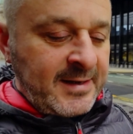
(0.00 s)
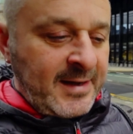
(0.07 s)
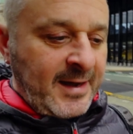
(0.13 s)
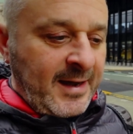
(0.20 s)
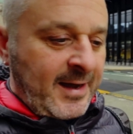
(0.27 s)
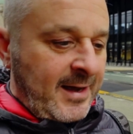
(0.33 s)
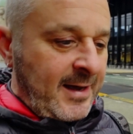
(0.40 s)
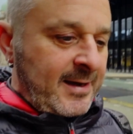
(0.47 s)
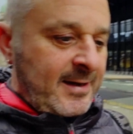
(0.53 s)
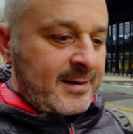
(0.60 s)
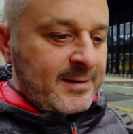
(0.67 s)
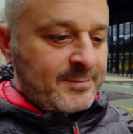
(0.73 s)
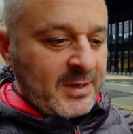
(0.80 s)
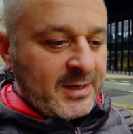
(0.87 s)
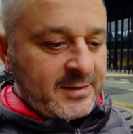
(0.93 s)

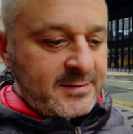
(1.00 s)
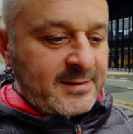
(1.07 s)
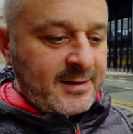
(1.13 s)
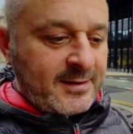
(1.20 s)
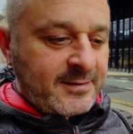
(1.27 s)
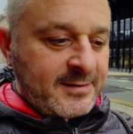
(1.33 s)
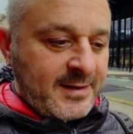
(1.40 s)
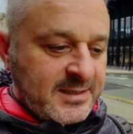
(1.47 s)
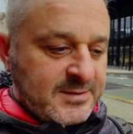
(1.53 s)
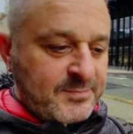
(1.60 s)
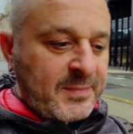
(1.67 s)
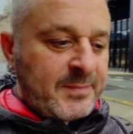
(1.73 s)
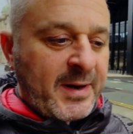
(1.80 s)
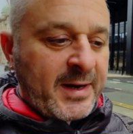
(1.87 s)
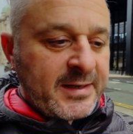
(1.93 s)
But you know, that's
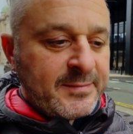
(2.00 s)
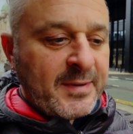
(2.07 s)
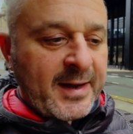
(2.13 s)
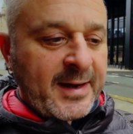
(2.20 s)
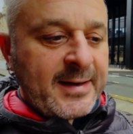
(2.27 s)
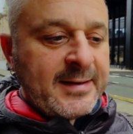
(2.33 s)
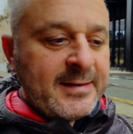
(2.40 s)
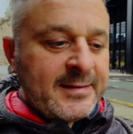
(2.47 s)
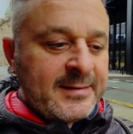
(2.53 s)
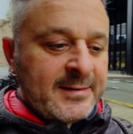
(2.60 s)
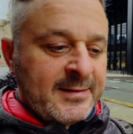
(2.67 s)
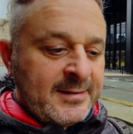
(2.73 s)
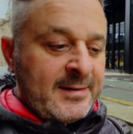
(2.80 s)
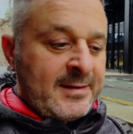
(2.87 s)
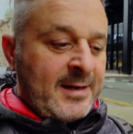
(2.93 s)
by the by.
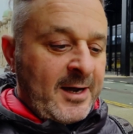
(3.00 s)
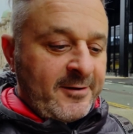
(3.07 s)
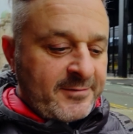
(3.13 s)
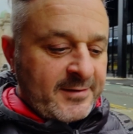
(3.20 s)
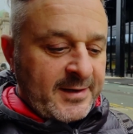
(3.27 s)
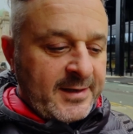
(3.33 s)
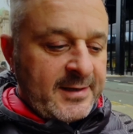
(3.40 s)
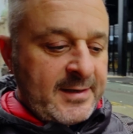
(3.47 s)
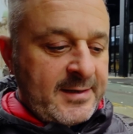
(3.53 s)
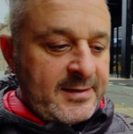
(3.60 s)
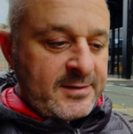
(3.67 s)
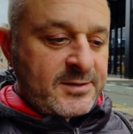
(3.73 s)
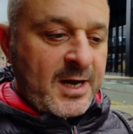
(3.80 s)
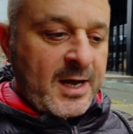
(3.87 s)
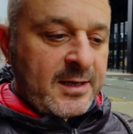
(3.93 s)
Hopefully
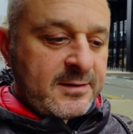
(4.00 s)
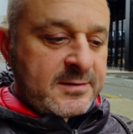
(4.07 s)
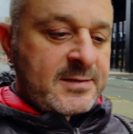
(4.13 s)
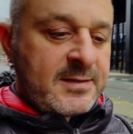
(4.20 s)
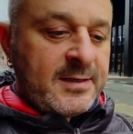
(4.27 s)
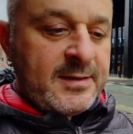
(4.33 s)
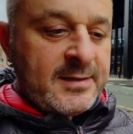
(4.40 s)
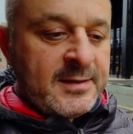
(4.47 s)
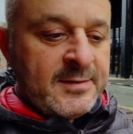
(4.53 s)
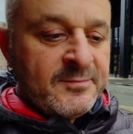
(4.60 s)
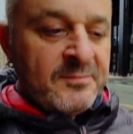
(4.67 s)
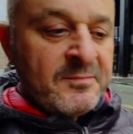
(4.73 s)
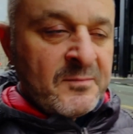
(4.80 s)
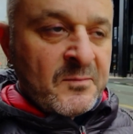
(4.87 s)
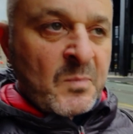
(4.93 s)
Charles
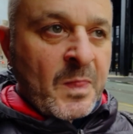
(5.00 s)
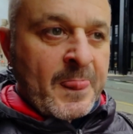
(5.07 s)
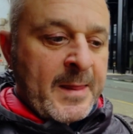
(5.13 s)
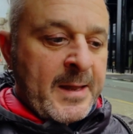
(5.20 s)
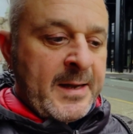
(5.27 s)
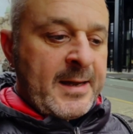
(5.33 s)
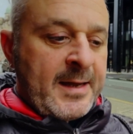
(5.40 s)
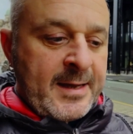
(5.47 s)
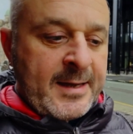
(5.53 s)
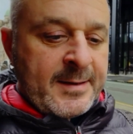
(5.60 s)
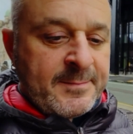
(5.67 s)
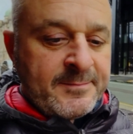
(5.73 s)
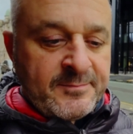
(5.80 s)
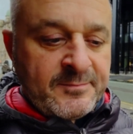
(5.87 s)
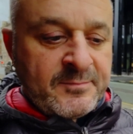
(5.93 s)

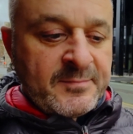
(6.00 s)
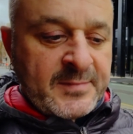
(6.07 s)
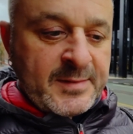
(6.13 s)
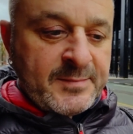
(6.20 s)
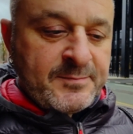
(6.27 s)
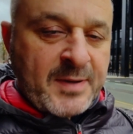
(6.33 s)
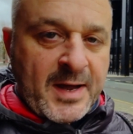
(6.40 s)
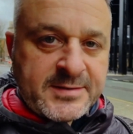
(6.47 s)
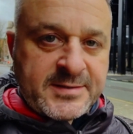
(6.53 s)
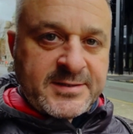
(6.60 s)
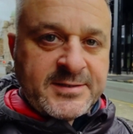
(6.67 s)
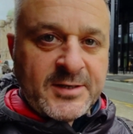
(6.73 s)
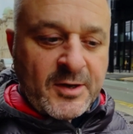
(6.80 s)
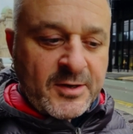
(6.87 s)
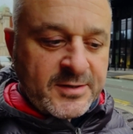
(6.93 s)
passes
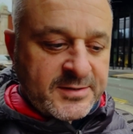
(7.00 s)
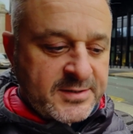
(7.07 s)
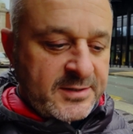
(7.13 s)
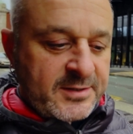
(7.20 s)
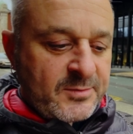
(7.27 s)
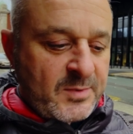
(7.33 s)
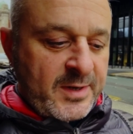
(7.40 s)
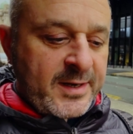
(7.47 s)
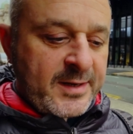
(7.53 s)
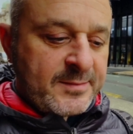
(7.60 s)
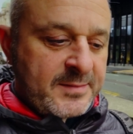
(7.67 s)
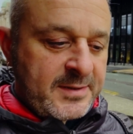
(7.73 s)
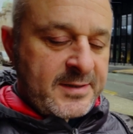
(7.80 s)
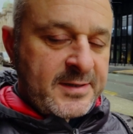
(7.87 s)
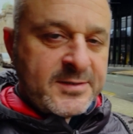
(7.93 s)
it on to William
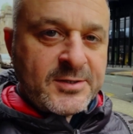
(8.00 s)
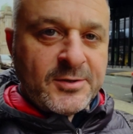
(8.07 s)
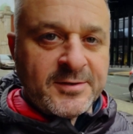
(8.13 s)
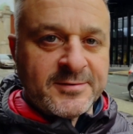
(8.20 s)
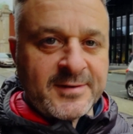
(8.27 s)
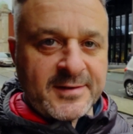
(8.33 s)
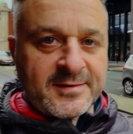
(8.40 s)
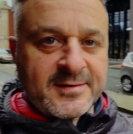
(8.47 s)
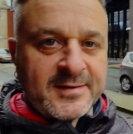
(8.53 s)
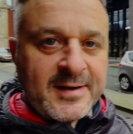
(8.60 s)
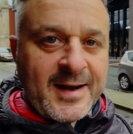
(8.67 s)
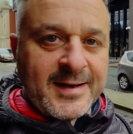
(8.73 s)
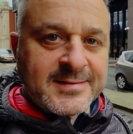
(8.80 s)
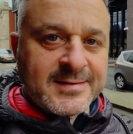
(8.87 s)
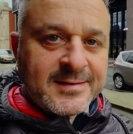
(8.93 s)
sooner rather than
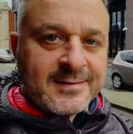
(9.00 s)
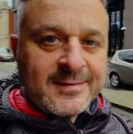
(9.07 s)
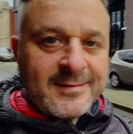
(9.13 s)
later.